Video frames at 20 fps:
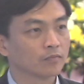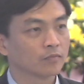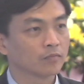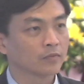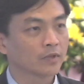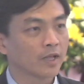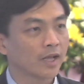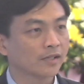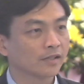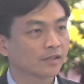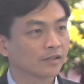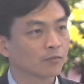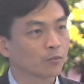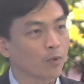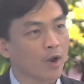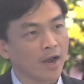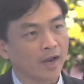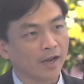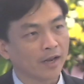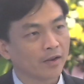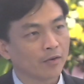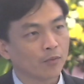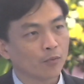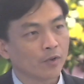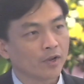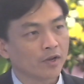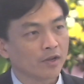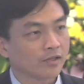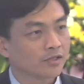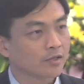that's why we're
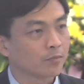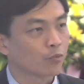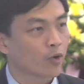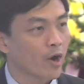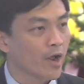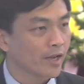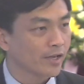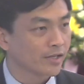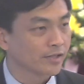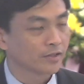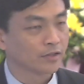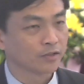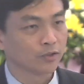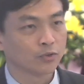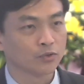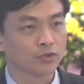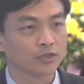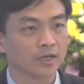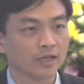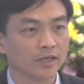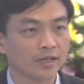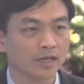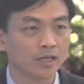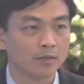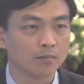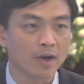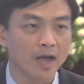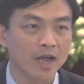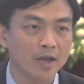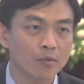not surprised to see that the
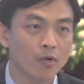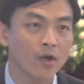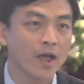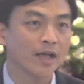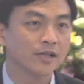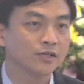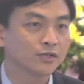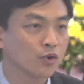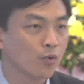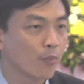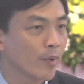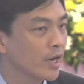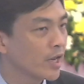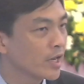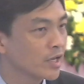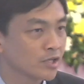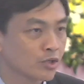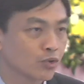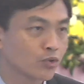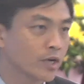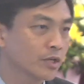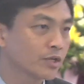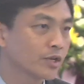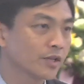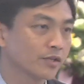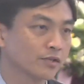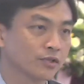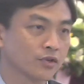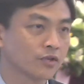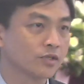Bible has so many
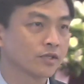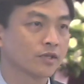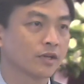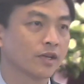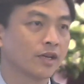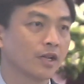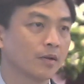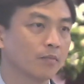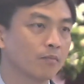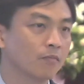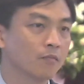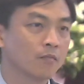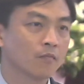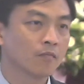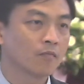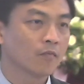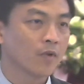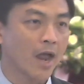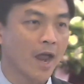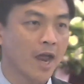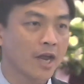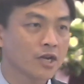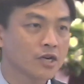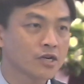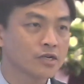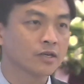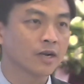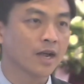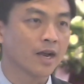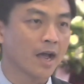instructions concerning
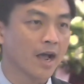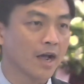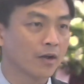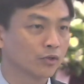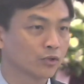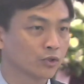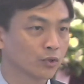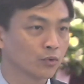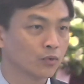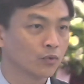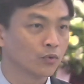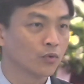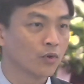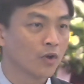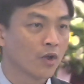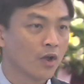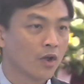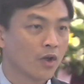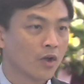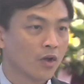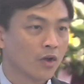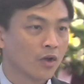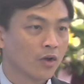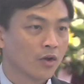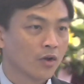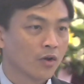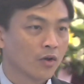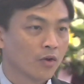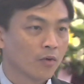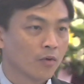anger and how to
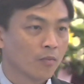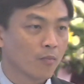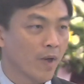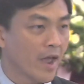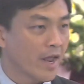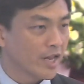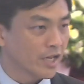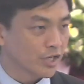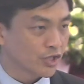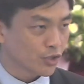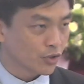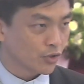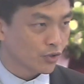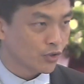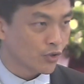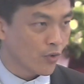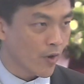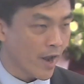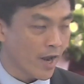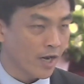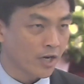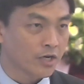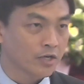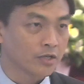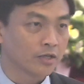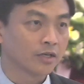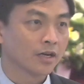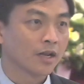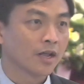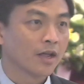manage your anger.
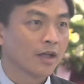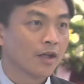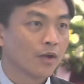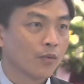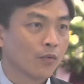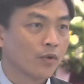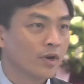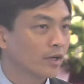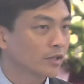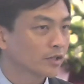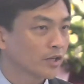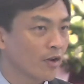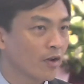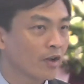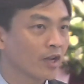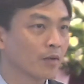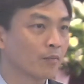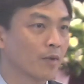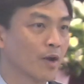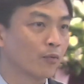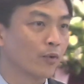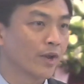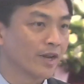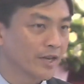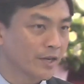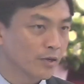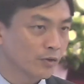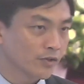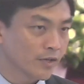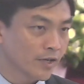We're not talking about
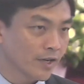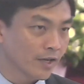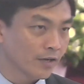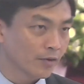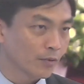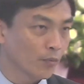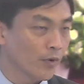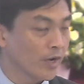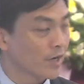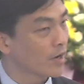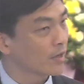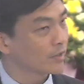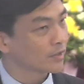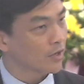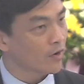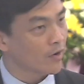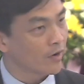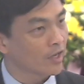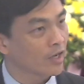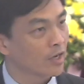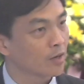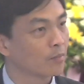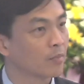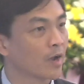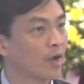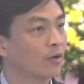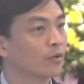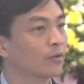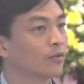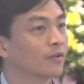reducing it, we're not talking
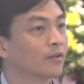about